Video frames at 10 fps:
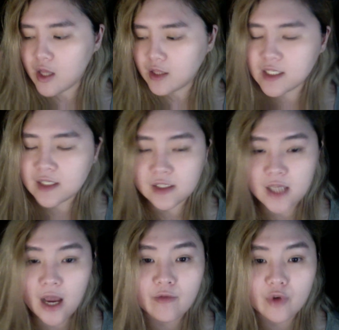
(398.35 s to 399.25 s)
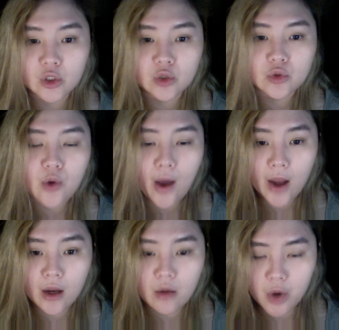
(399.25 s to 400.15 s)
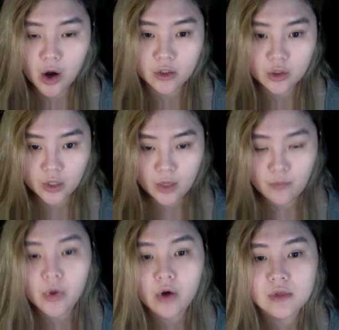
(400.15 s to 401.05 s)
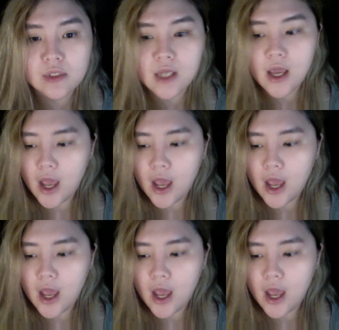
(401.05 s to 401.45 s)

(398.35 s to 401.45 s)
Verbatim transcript: This is the time for you to act upon your impulse